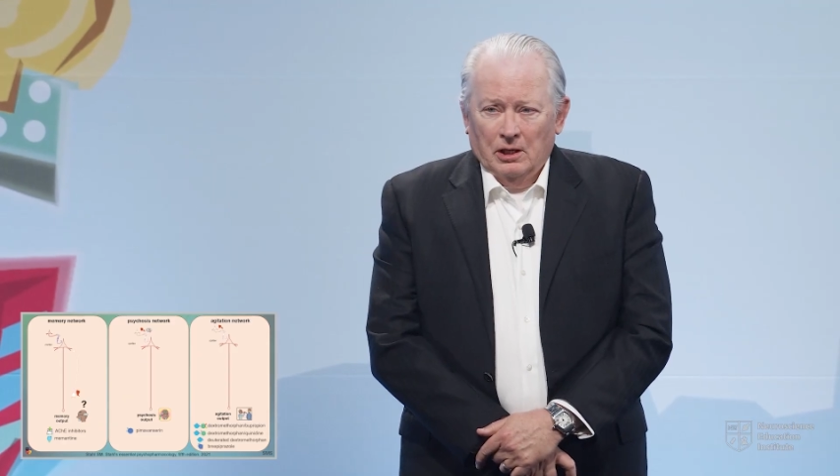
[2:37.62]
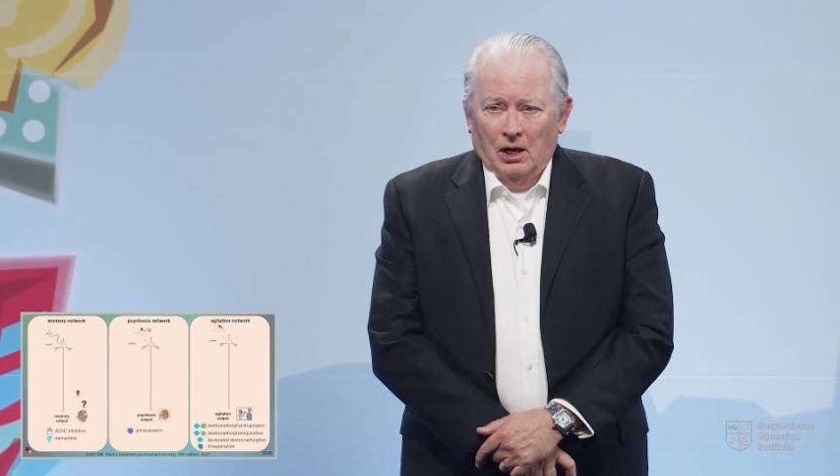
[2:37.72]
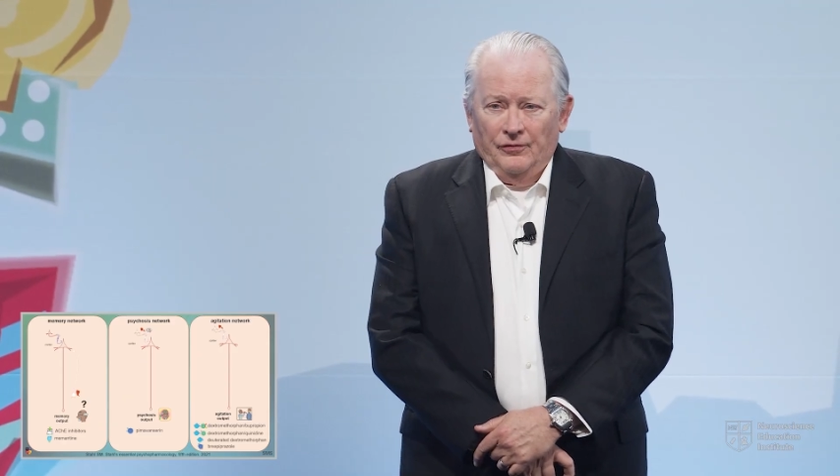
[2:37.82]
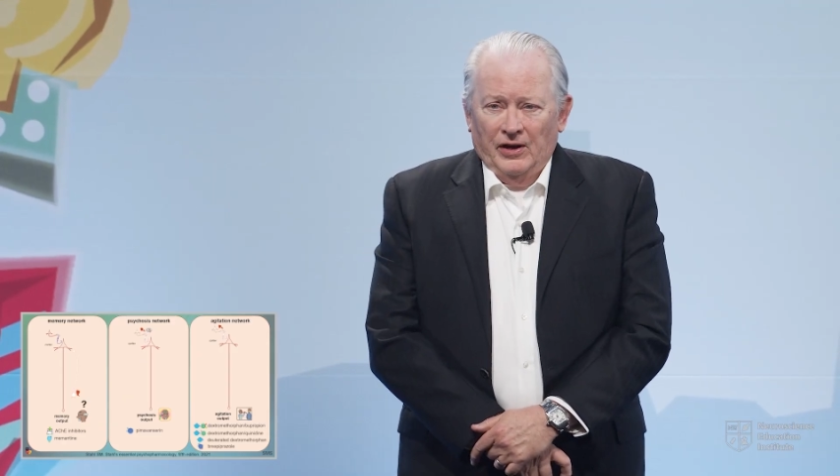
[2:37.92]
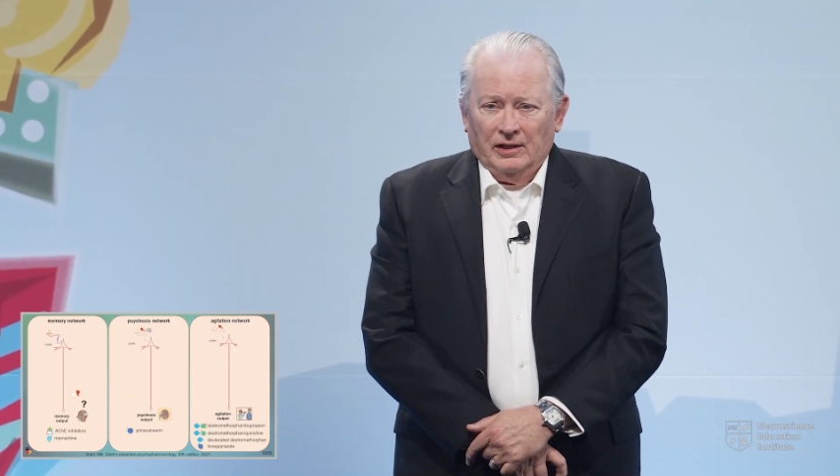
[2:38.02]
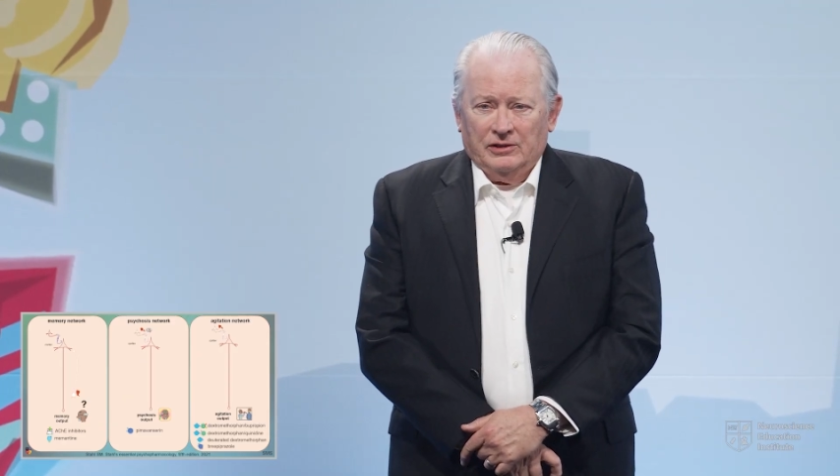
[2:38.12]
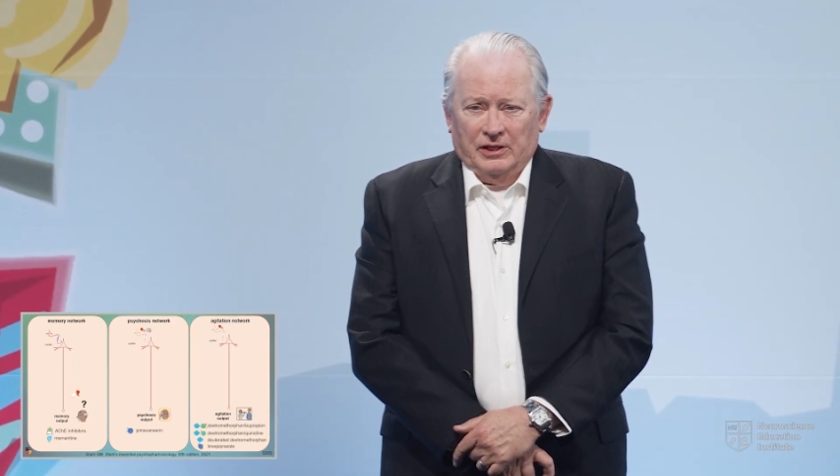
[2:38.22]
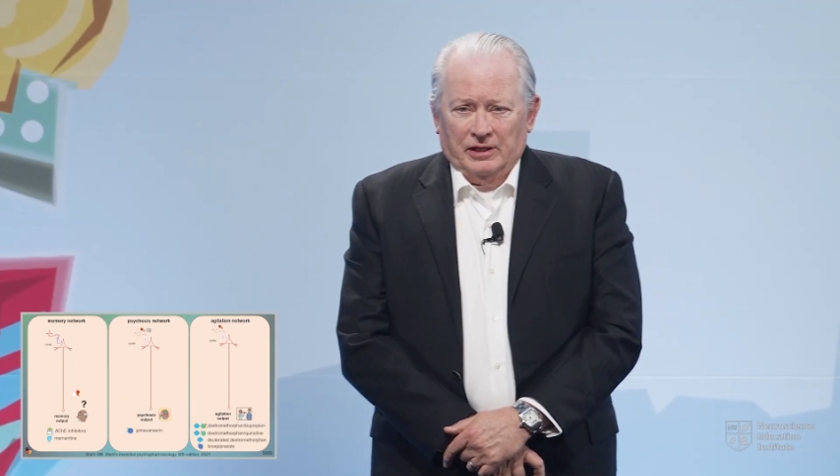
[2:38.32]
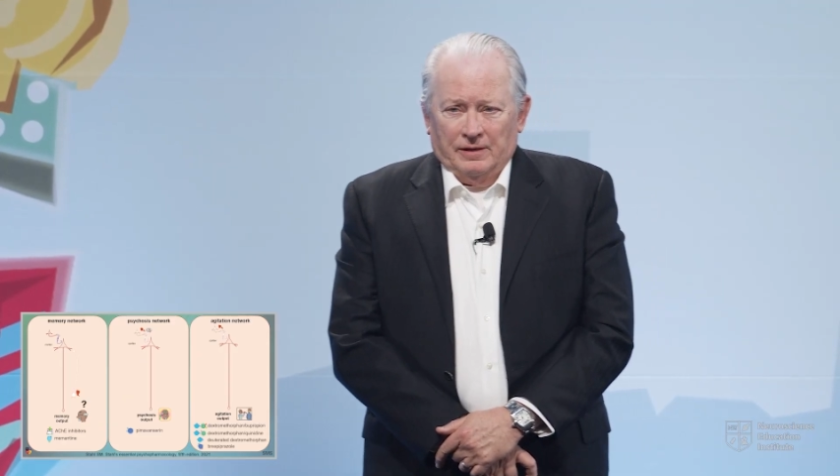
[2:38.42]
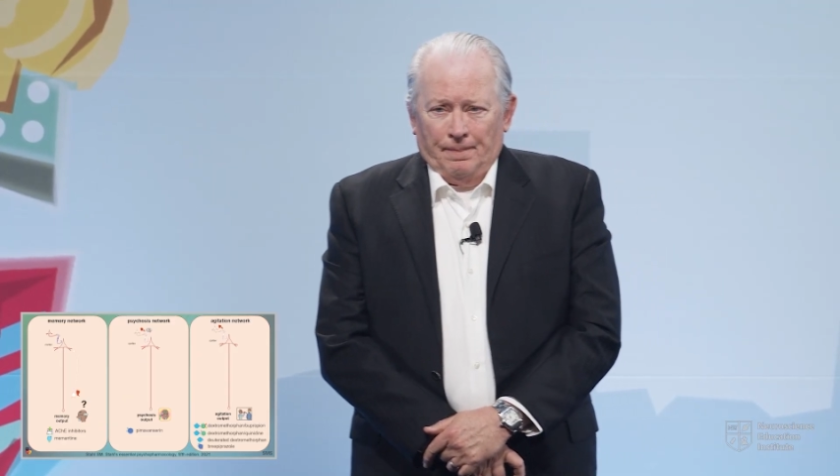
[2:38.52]

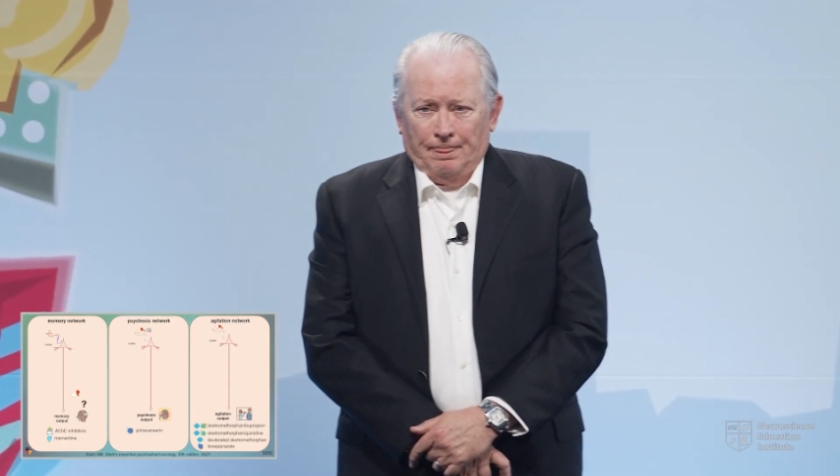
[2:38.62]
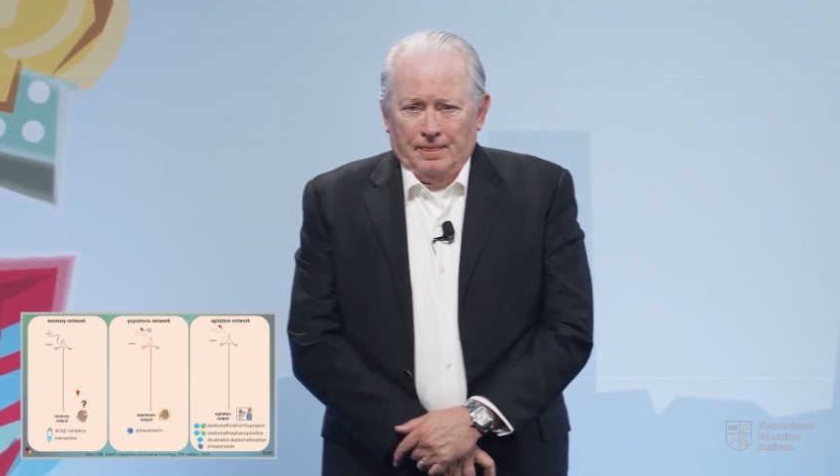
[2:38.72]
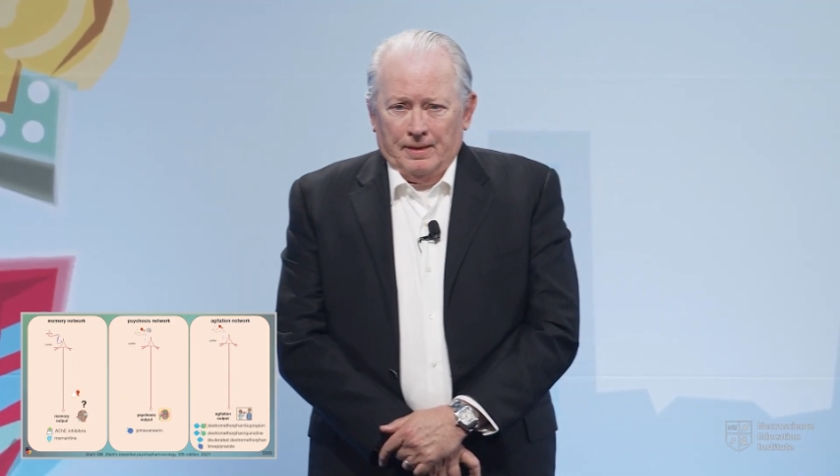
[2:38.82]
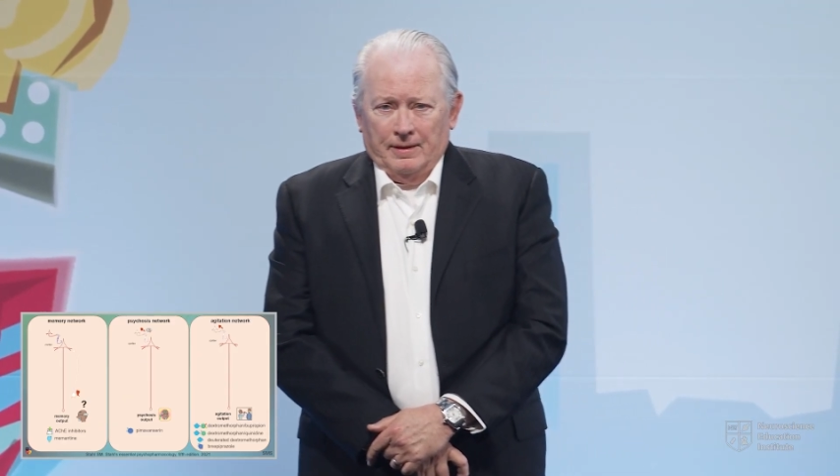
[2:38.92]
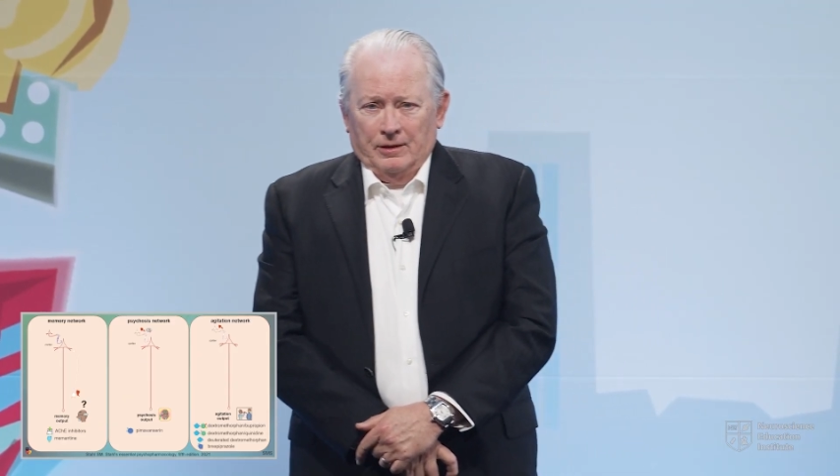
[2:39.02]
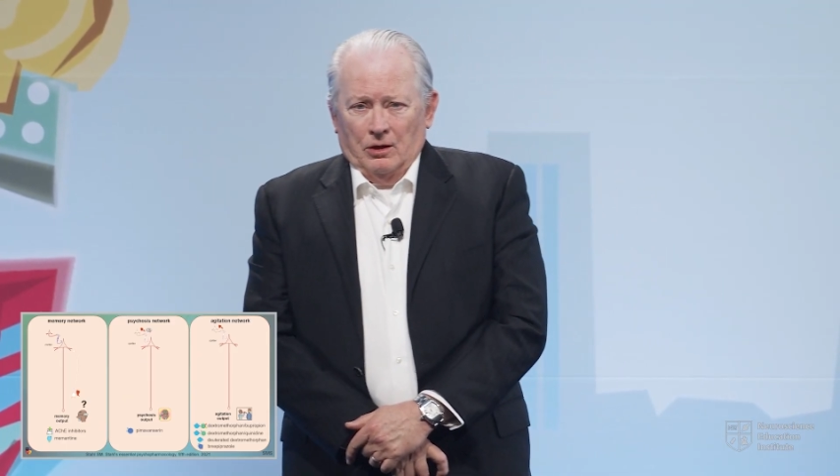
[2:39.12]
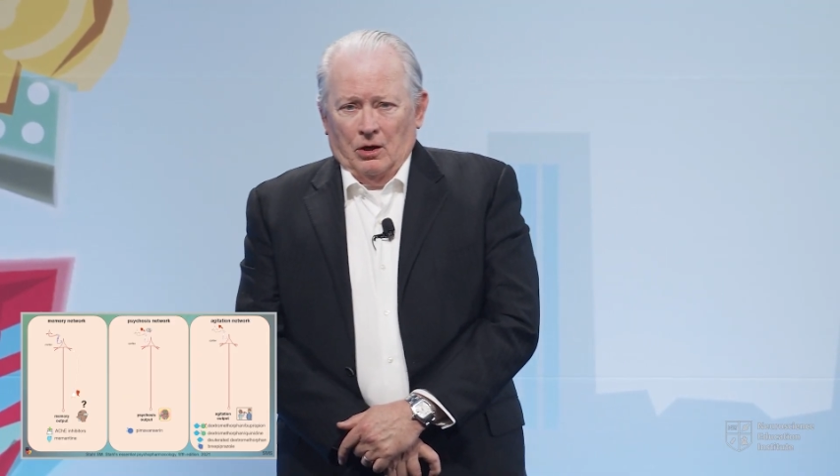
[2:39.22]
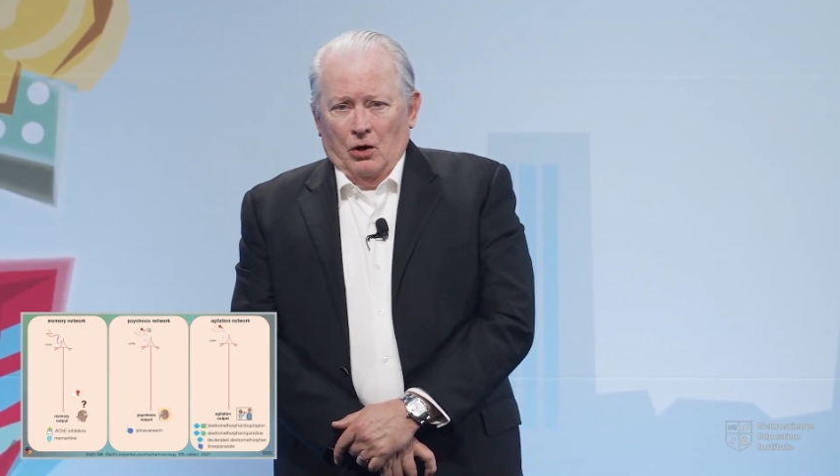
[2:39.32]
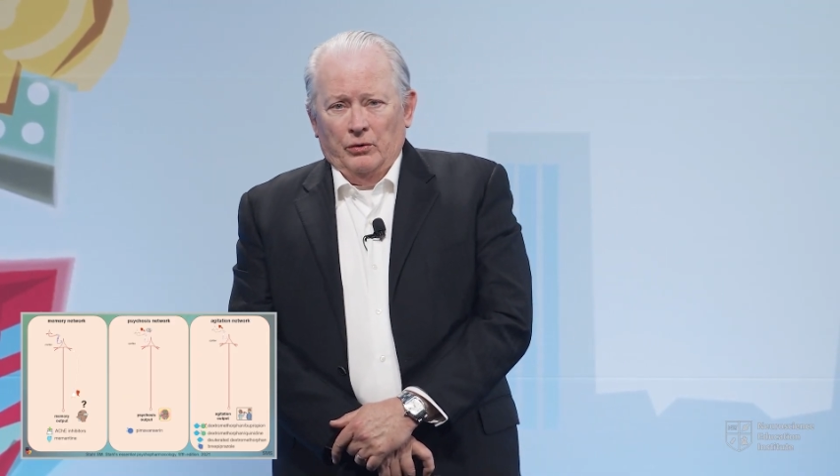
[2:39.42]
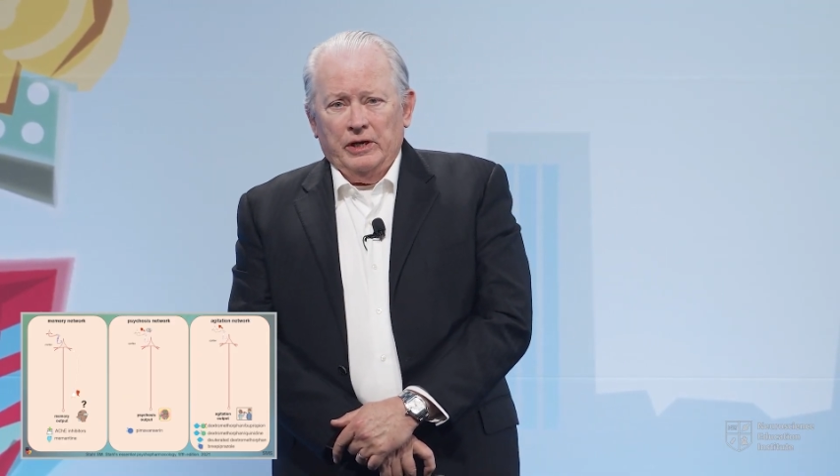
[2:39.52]
Auvelity,
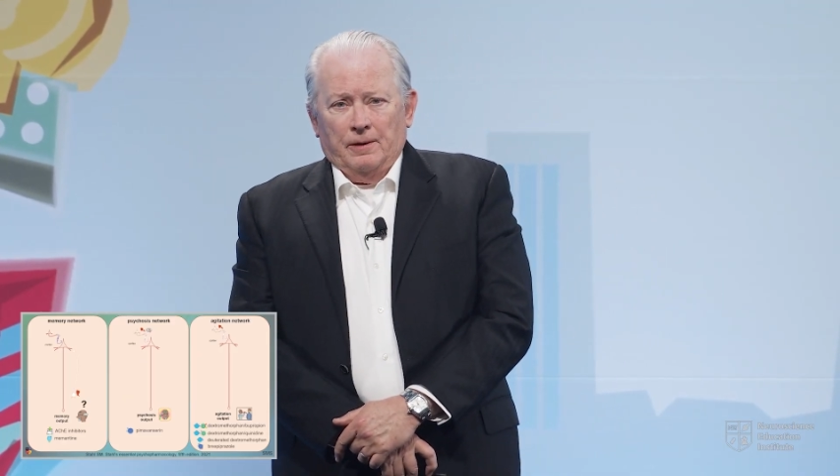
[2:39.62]
already